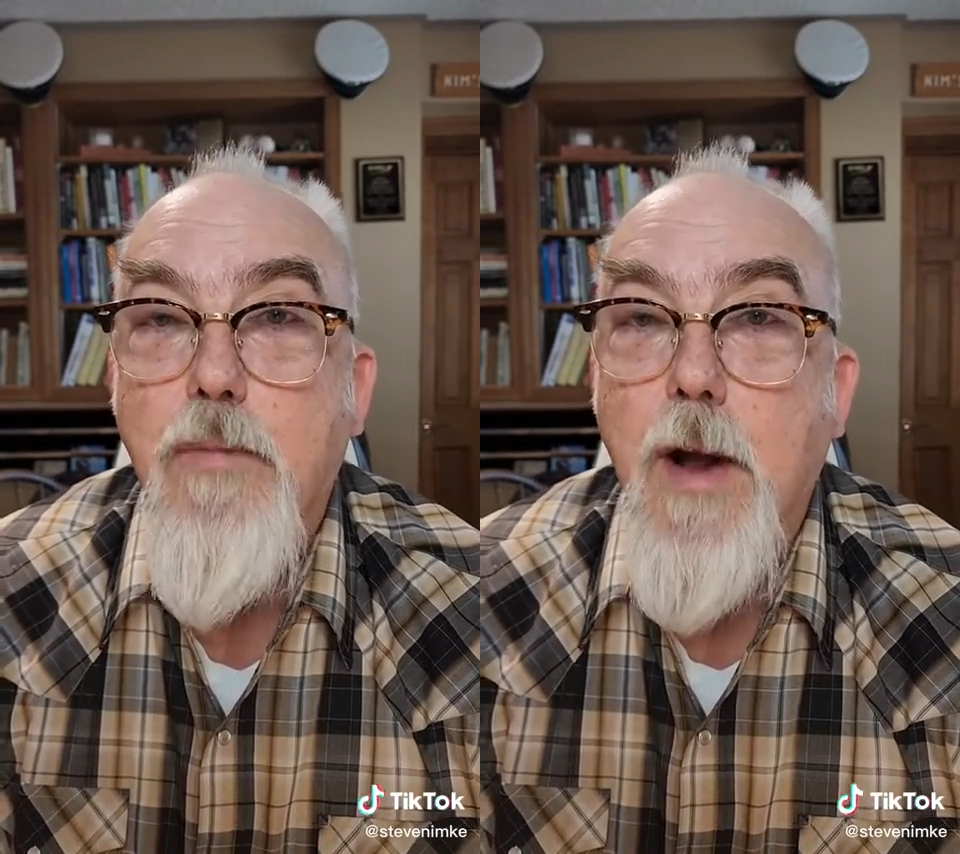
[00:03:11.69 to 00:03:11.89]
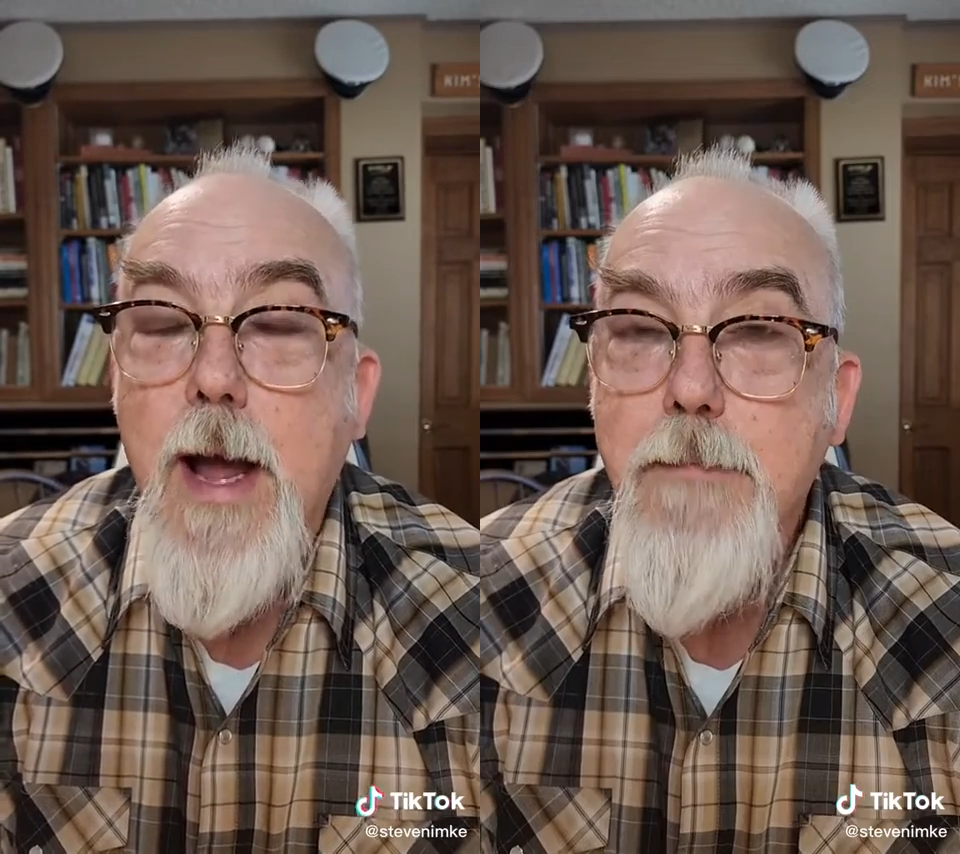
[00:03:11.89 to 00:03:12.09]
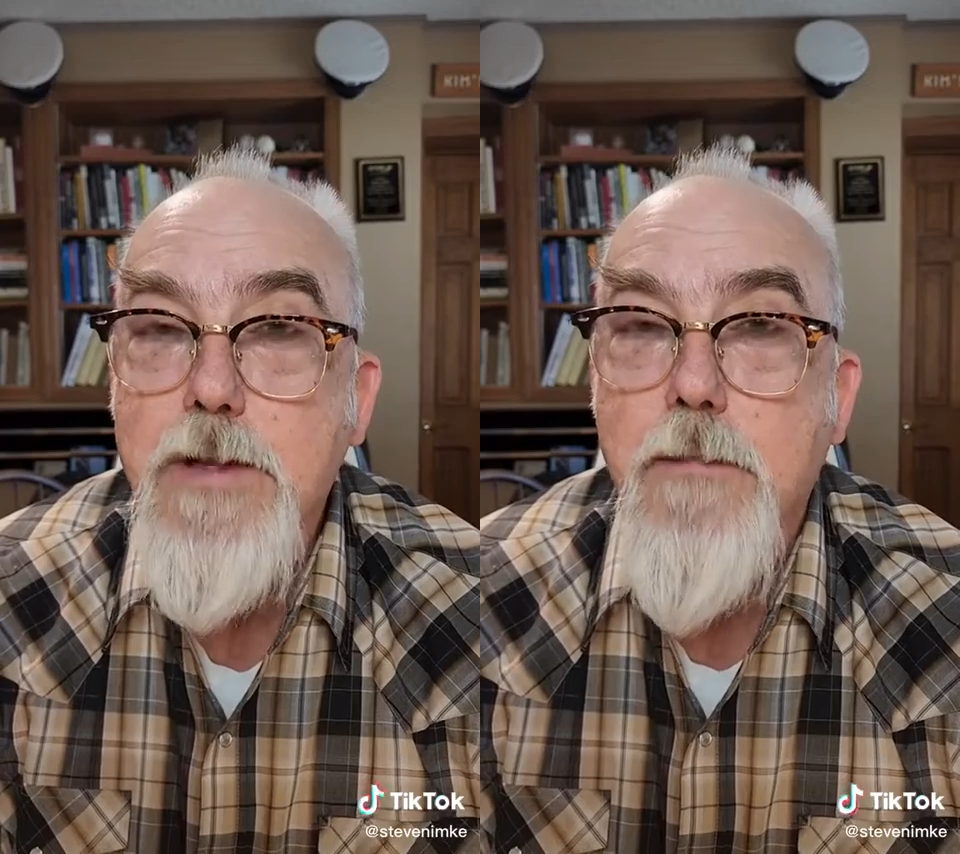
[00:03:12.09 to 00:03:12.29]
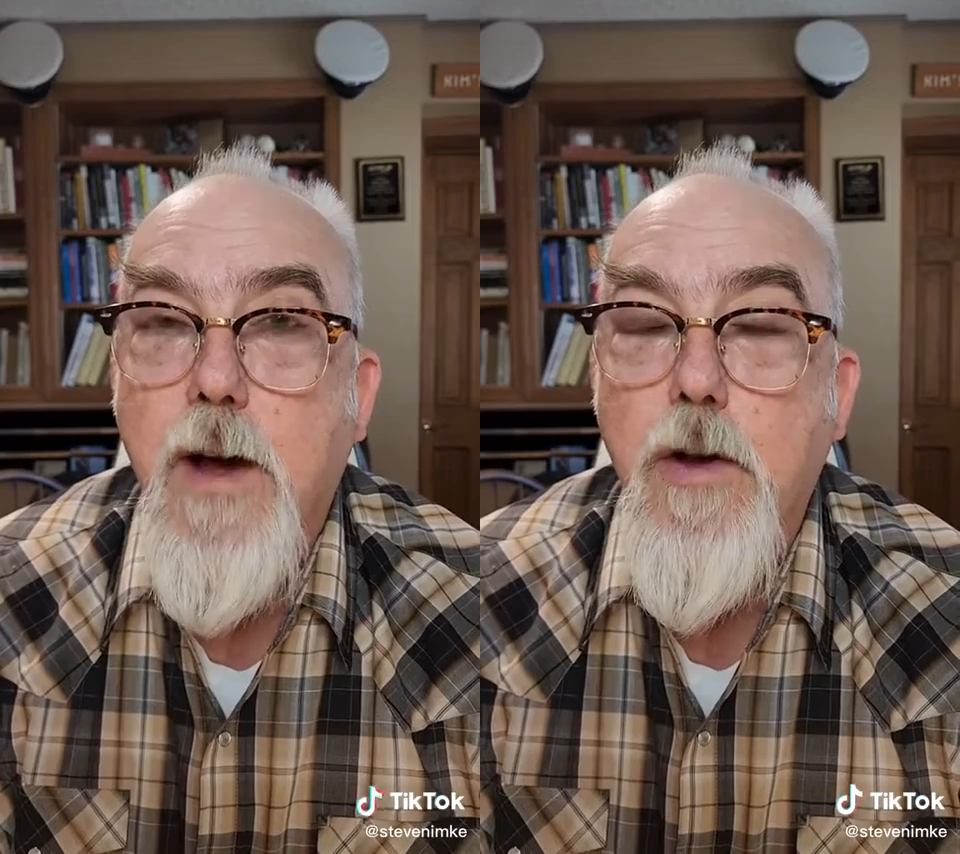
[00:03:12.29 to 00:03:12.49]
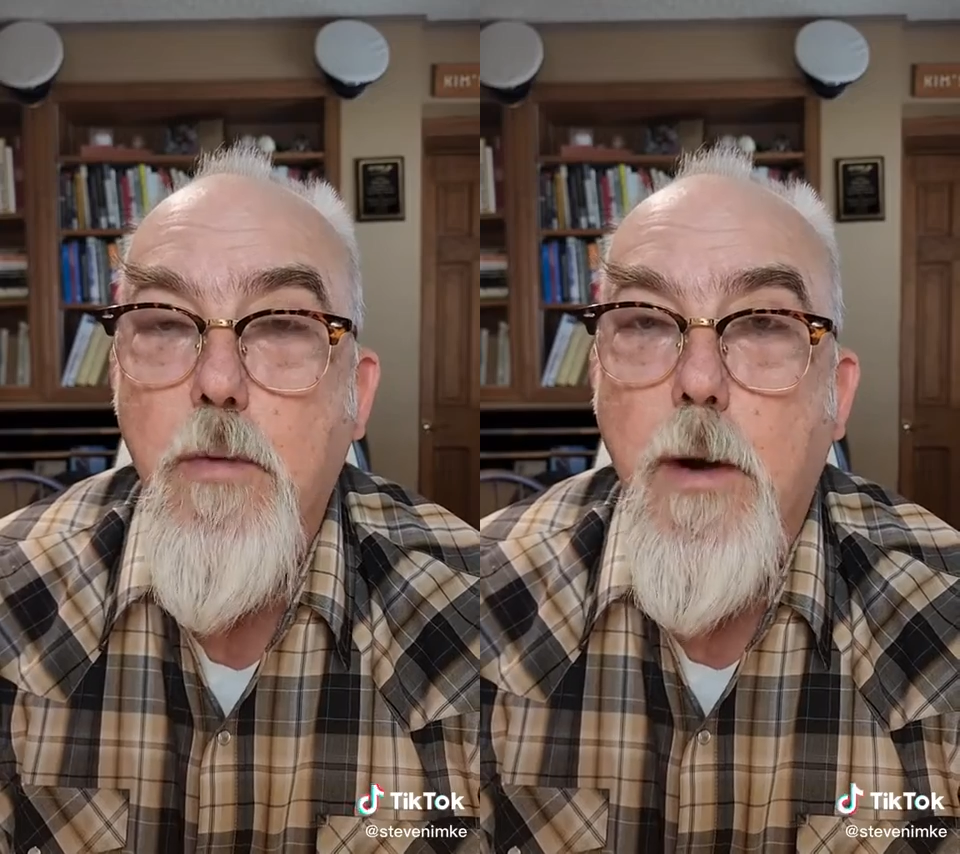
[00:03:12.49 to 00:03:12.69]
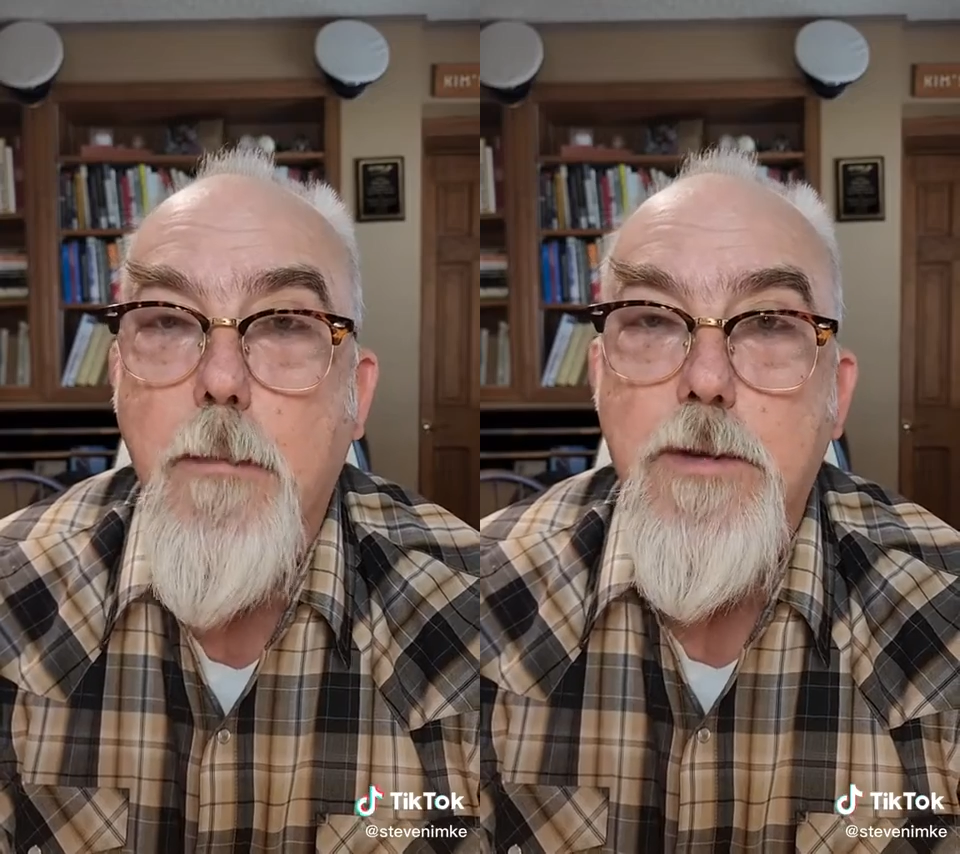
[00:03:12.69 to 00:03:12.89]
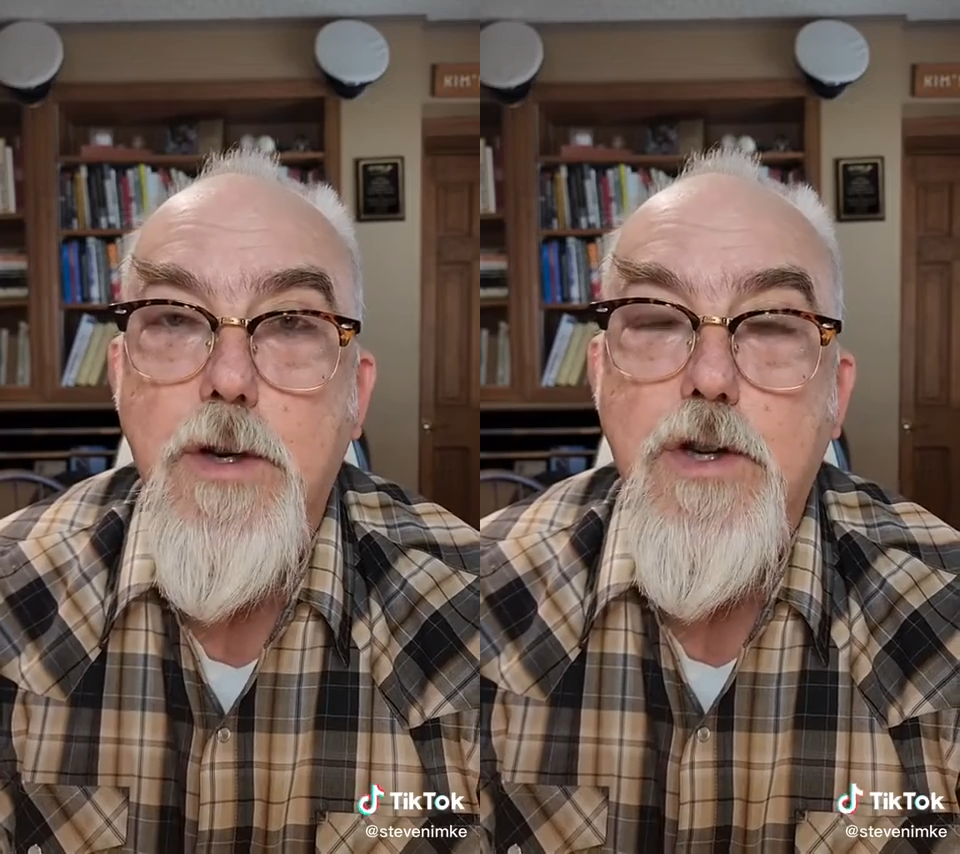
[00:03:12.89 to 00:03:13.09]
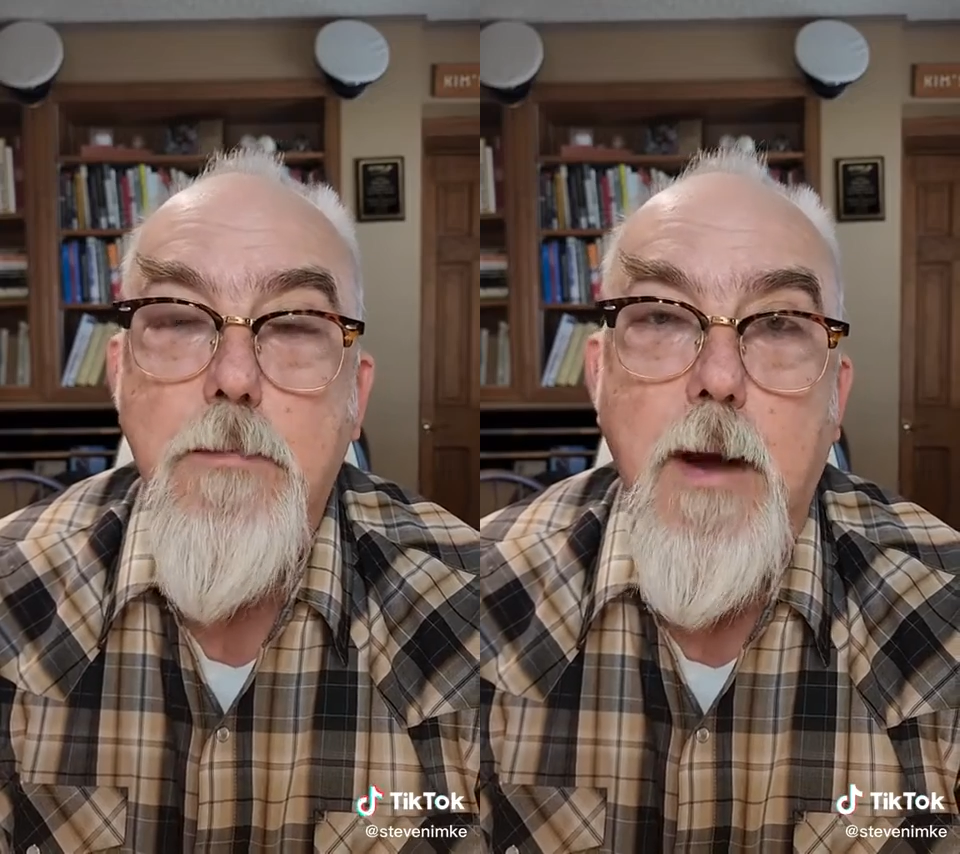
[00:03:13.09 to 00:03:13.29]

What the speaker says: perhaps the value proposition